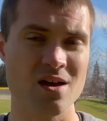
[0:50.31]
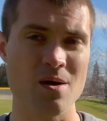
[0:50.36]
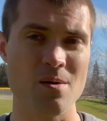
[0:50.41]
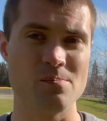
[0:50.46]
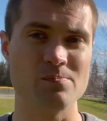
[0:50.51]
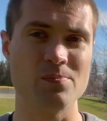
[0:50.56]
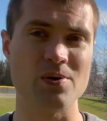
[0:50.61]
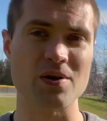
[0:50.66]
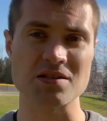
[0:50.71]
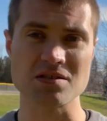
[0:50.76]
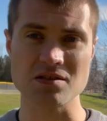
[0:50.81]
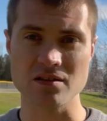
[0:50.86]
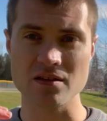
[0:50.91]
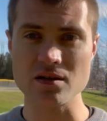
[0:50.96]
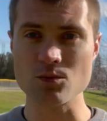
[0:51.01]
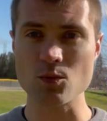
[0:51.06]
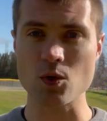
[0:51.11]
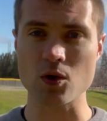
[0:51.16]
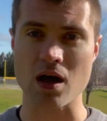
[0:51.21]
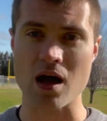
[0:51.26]
but it's a little
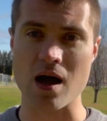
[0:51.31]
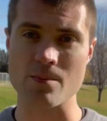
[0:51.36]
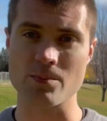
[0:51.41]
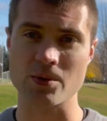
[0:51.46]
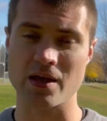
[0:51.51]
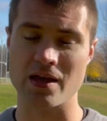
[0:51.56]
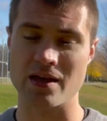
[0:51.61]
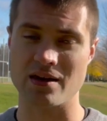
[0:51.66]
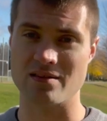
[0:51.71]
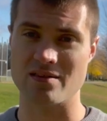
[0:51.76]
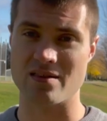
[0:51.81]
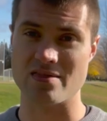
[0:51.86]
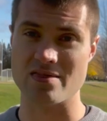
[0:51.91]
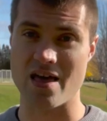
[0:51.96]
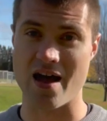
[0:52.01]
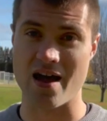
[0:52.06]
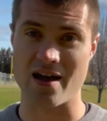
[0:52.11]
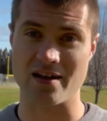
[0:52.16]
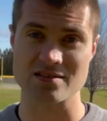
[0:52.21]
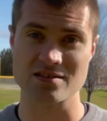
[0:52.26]
more complicated than
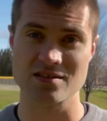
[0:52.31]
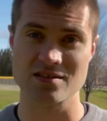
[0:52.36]
that.